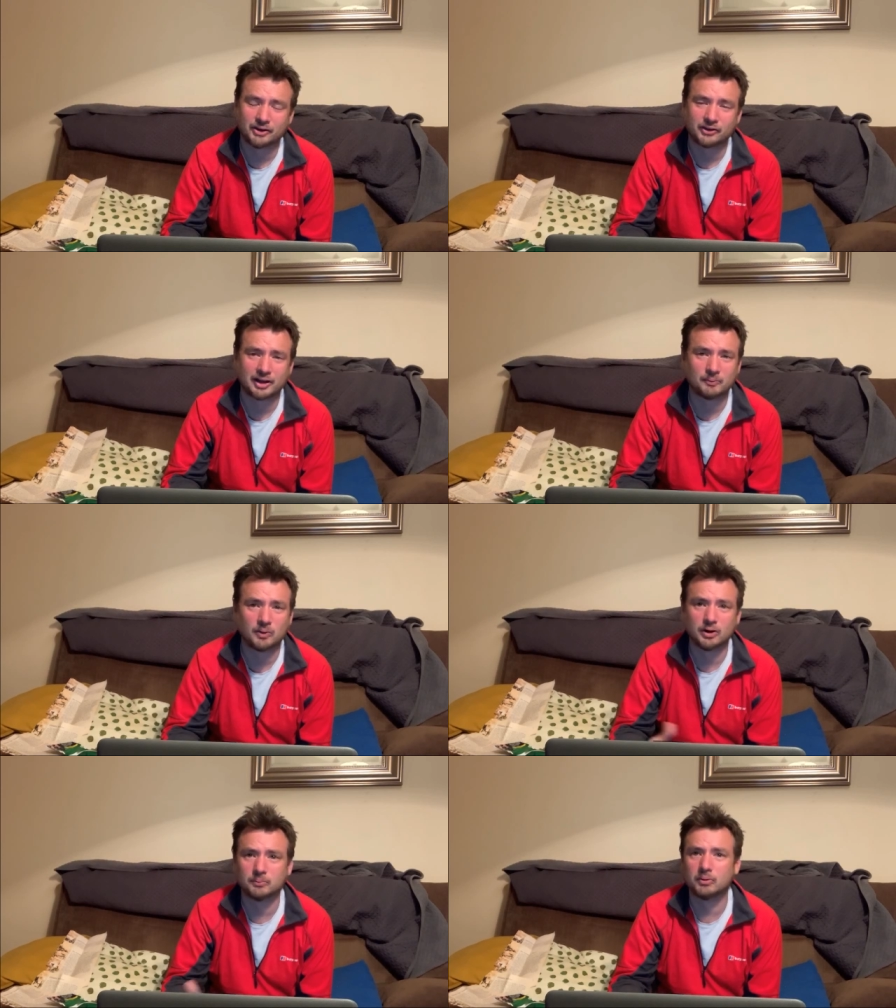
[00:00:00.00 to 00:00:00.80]
as they
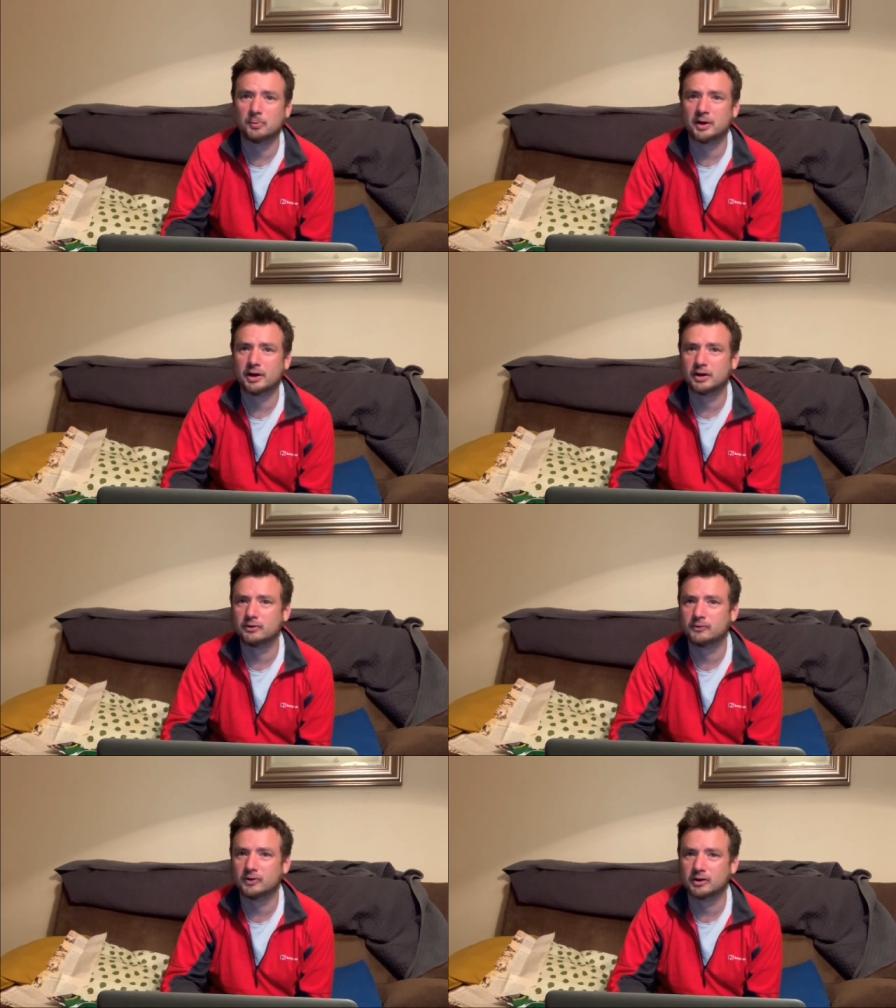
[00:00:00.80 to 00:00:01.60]
weren't prepared
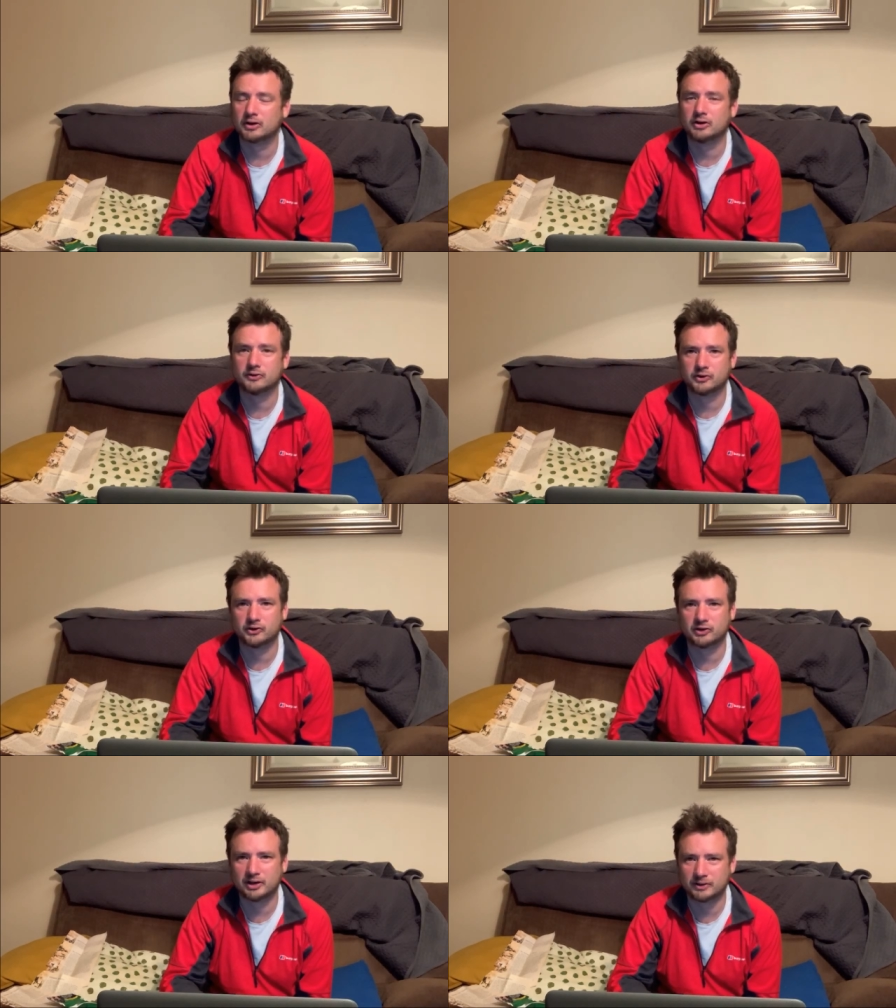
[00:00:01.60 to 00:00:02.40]
for kind of
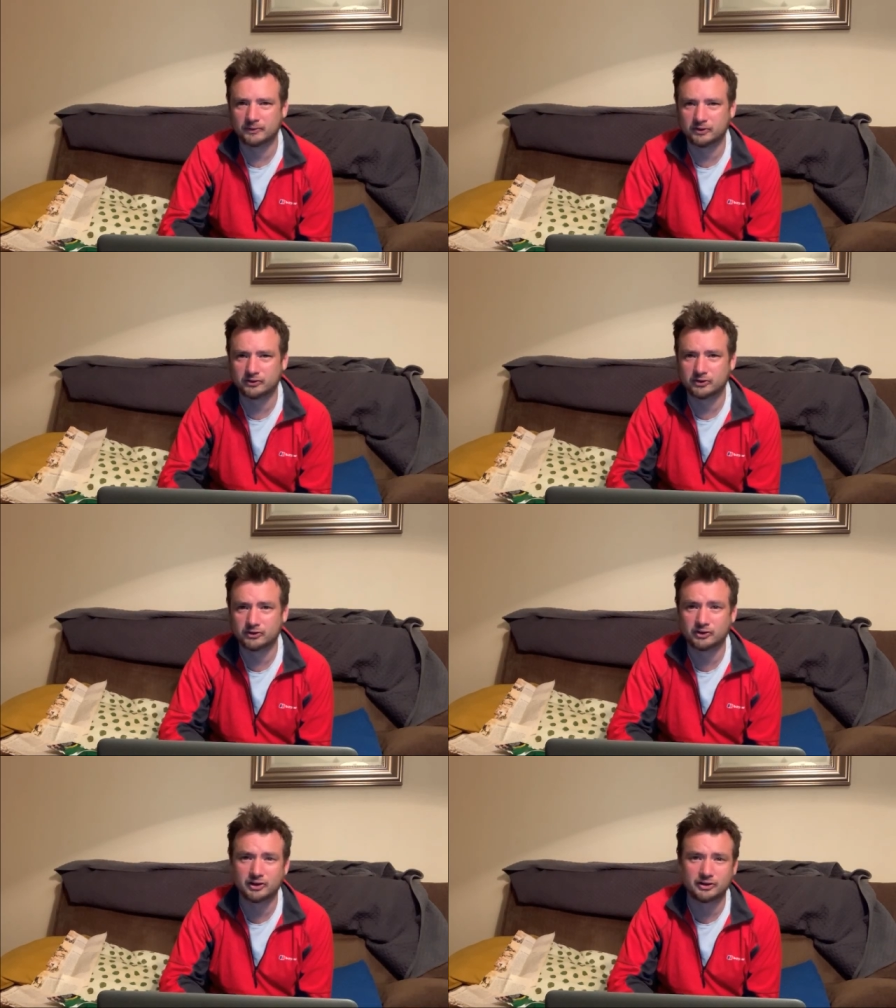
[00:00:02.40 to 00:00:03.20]
such a lengthy
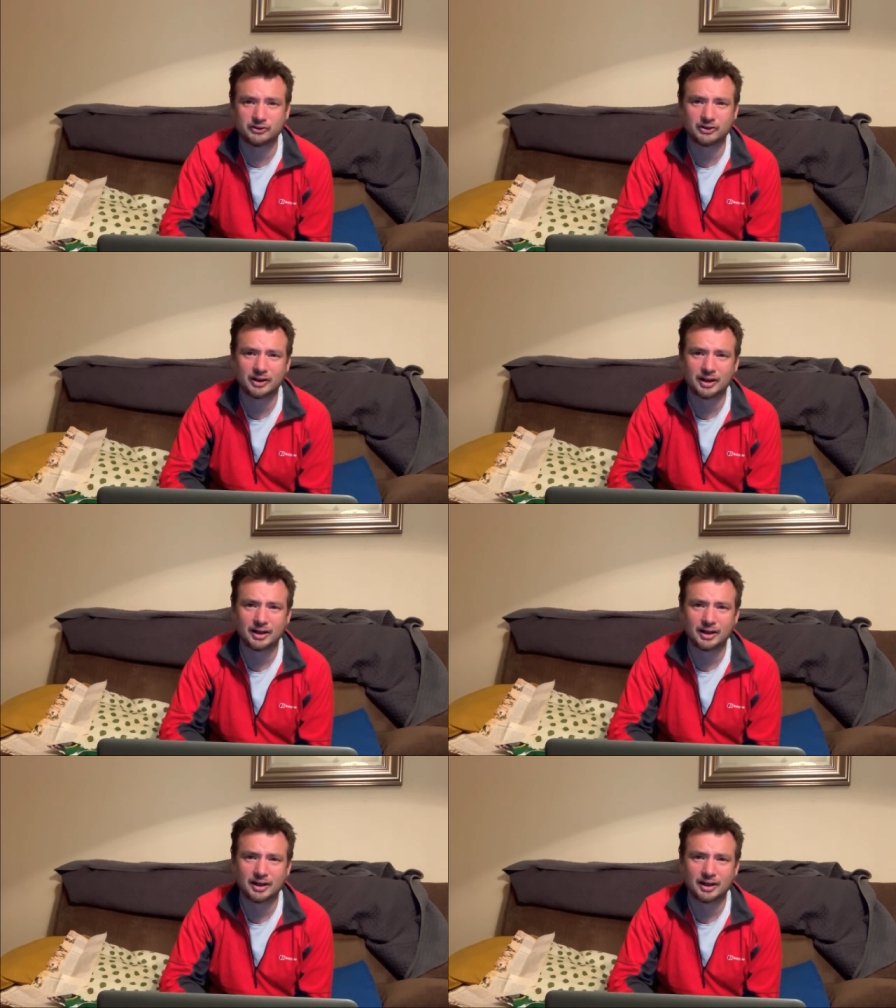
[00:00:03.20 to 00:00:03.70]
siege,